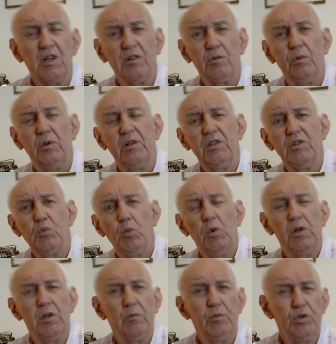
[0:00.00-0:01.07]
Otherwise,
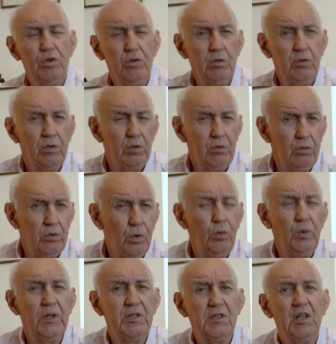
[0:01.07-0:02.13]
why would you
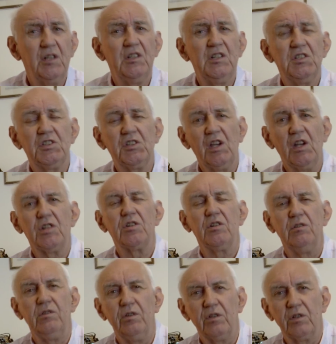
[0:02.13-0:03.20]
call it a
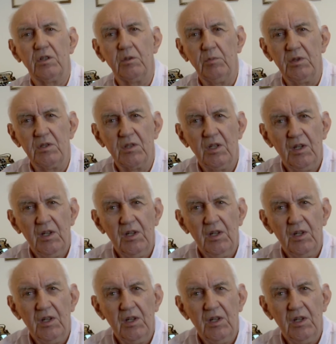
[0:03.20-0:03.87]
discussion document